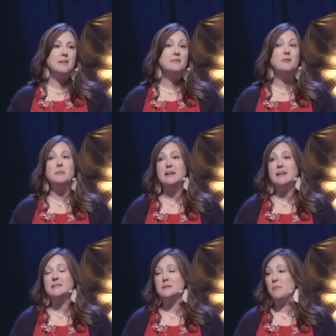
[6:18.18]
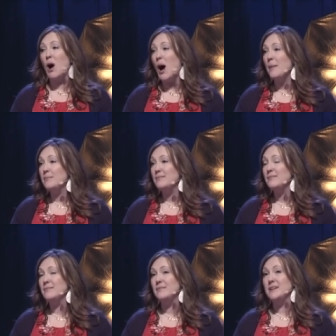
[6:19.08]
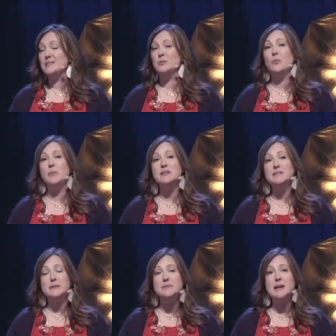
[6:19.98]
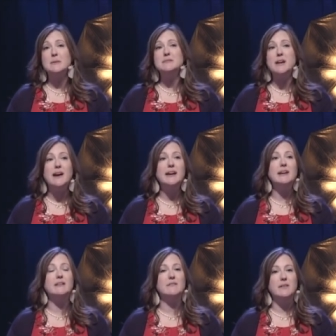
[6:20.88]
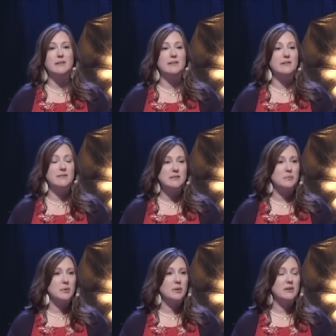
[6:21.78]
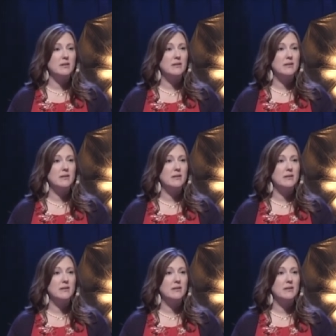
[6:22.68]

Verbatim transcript: And for me as a mom, as a woman, sometimes I can feel invisible.